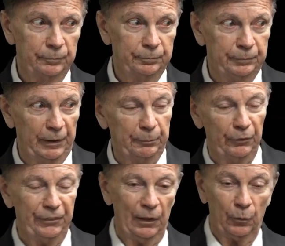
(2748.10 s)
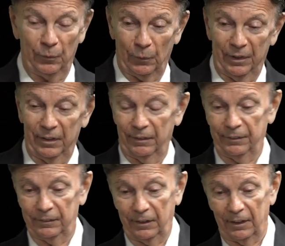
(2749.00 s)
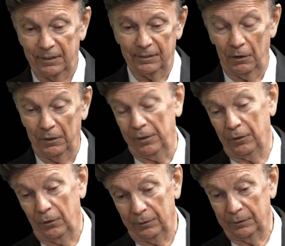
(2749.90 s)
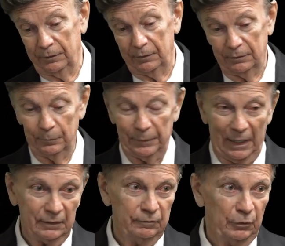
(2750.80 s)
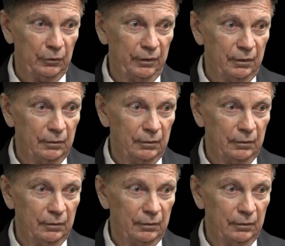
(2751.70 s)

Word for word: People think one way and got oh, uh, back and forth.